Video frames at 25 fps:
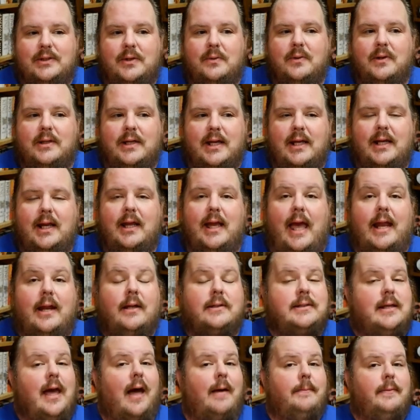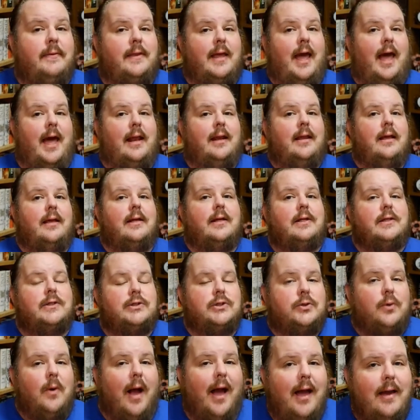You are getting, and on top of that,
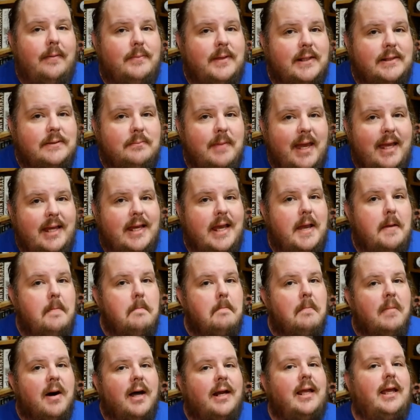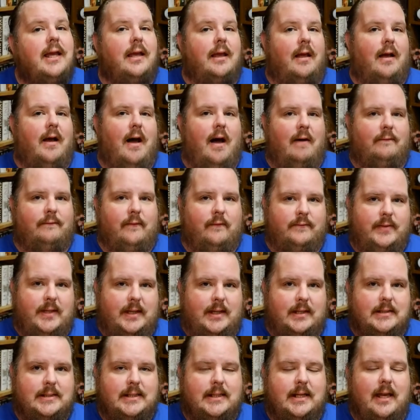Scribd is making money off of
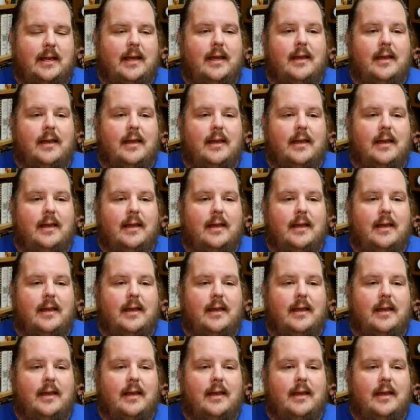this